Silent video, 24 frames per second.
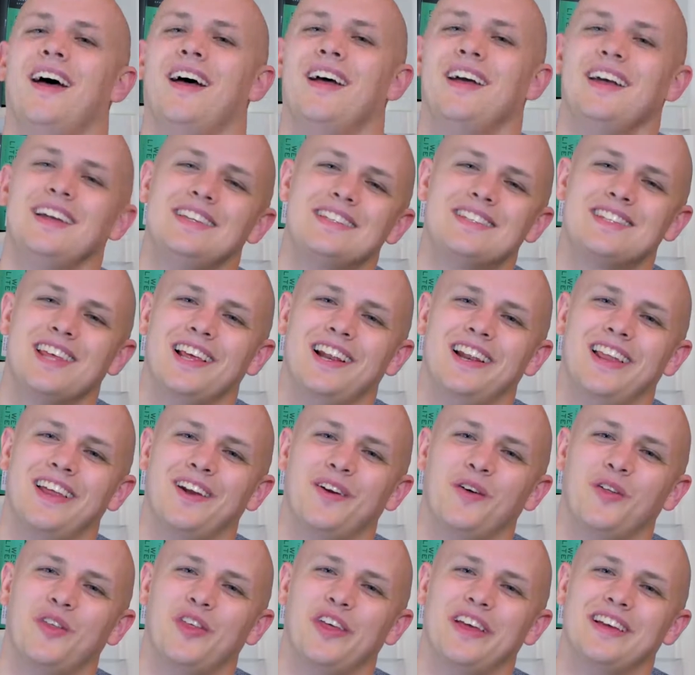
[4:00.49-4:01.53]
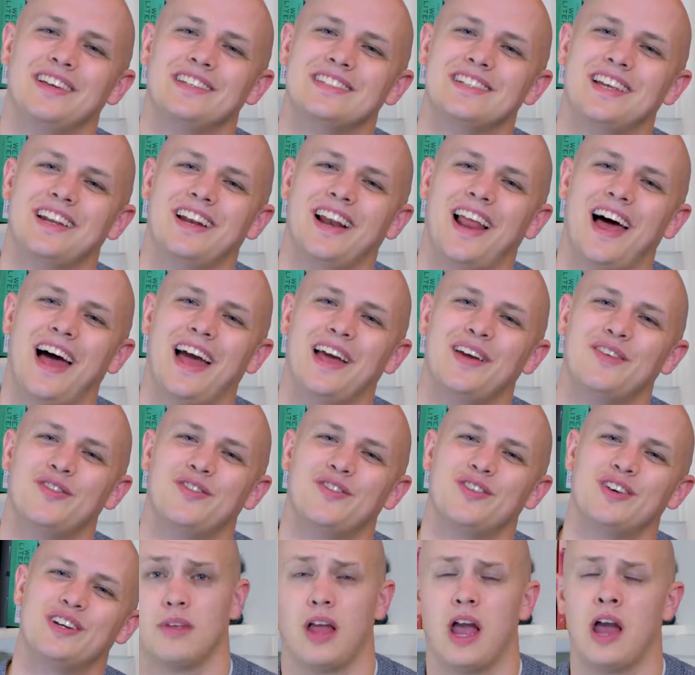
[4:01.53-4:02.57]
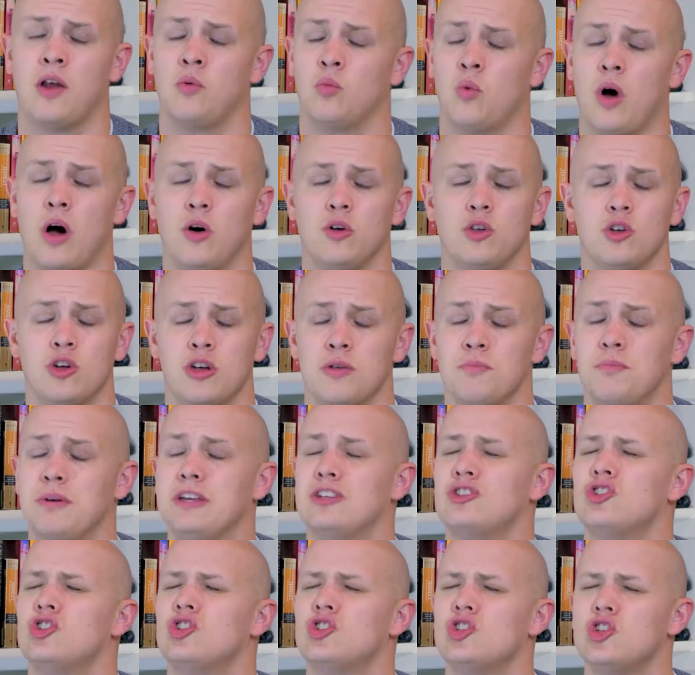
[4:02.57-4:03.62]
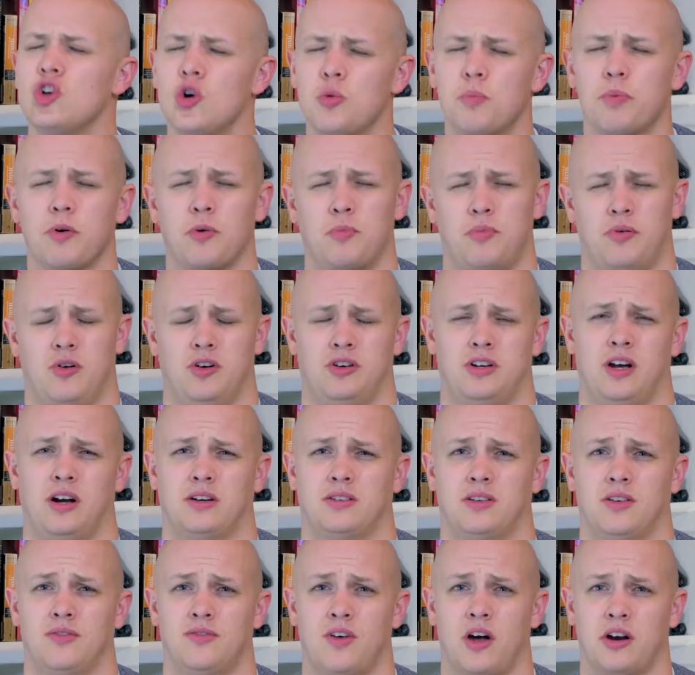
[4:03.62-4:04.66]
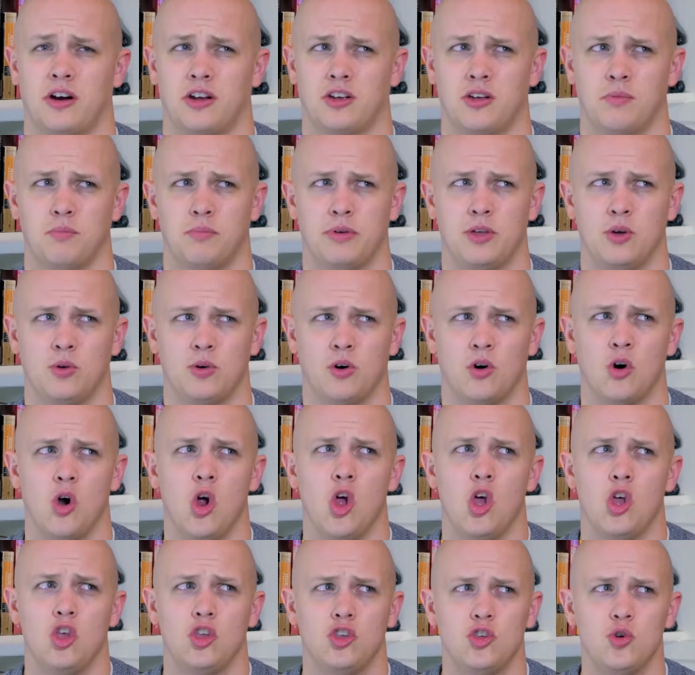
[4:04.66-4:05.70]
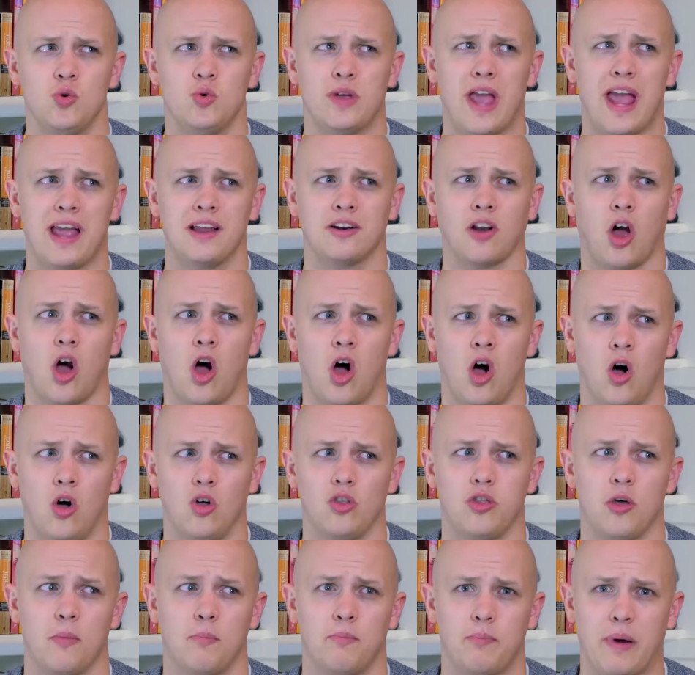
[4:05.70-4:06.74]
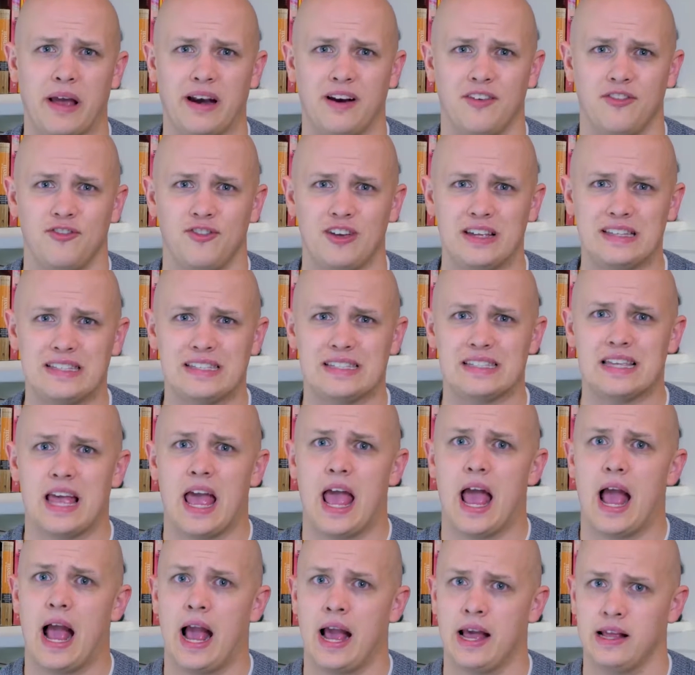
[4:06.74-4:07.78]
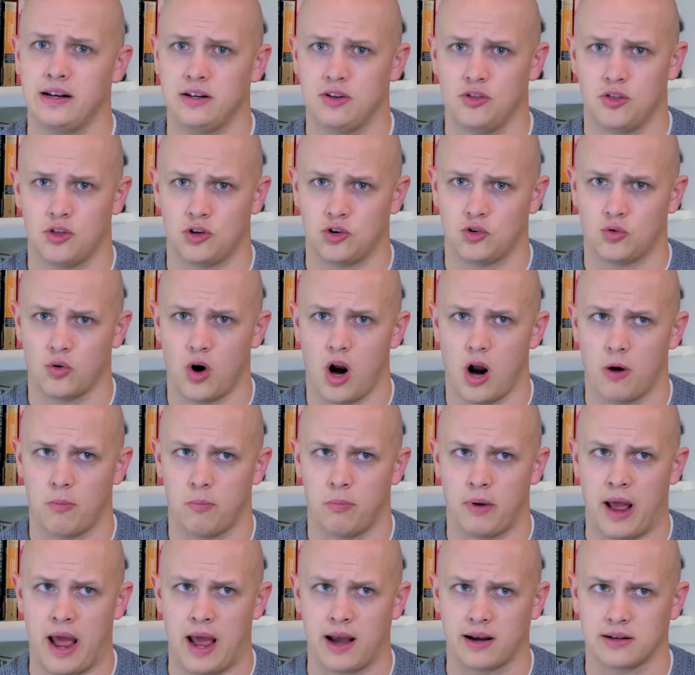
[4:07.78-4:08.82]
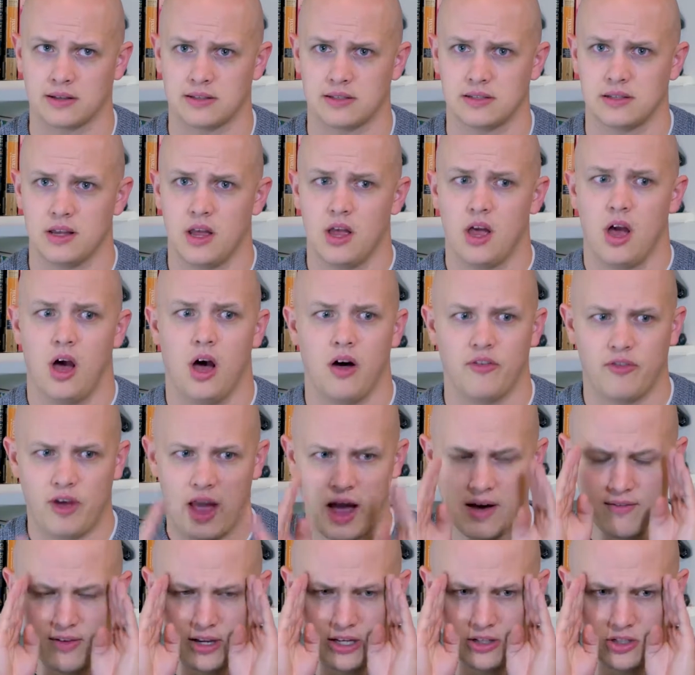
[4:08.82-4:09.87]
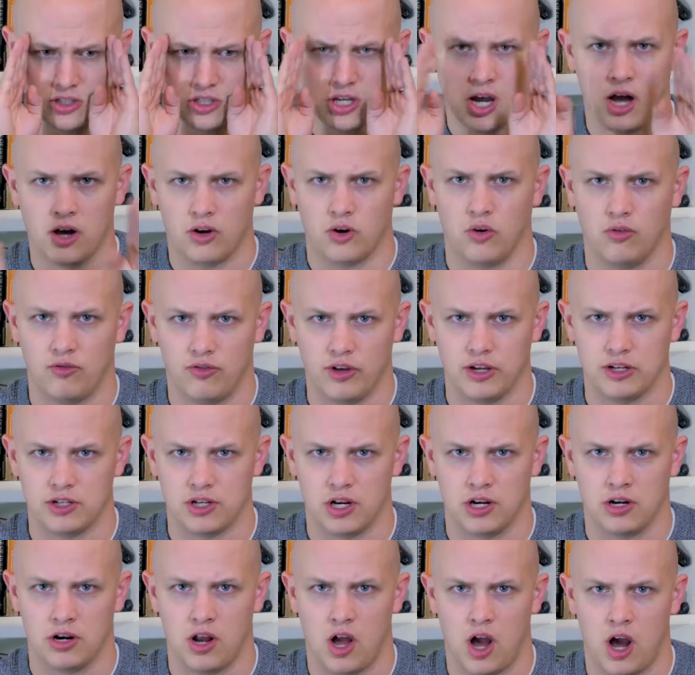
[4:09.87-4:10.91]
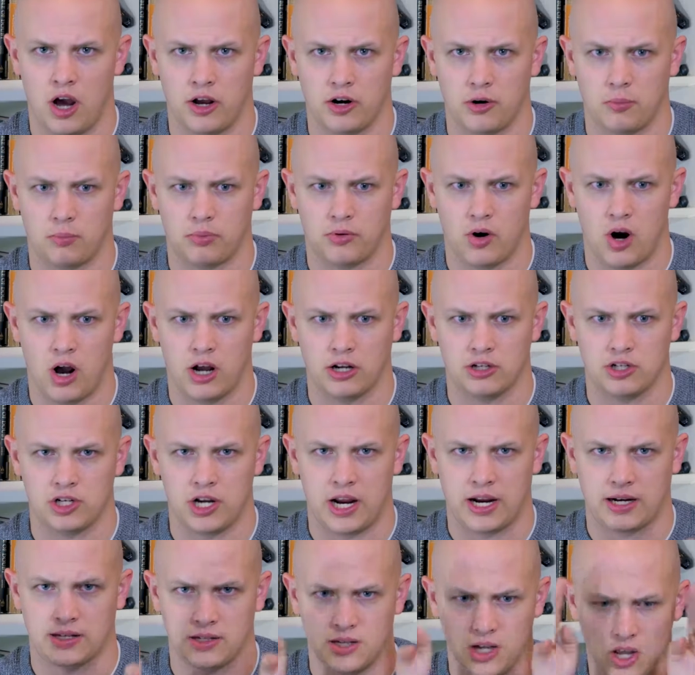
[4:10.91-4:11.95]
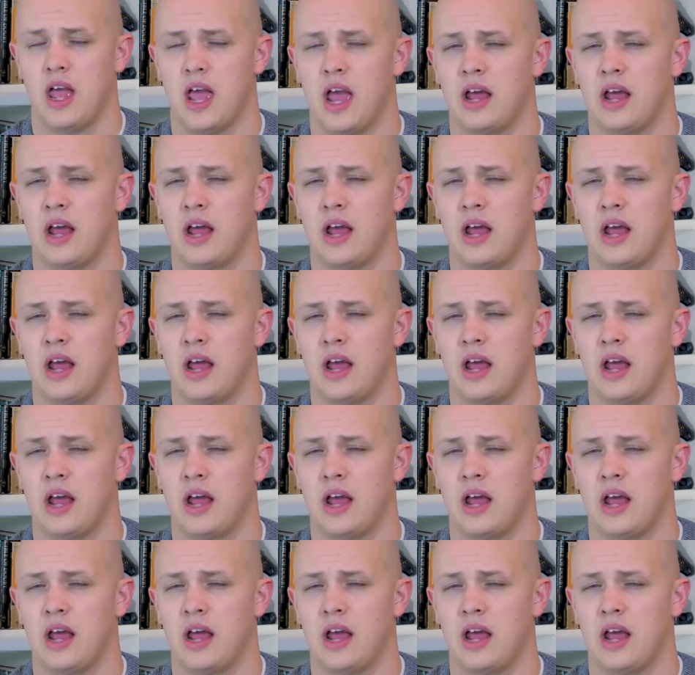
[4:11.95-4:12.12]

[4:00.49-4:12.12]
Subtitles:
It's the little things in life. And while you can be super productive on a computer, you gain all the benefits and the drawbacks of having tunnel vision on a project.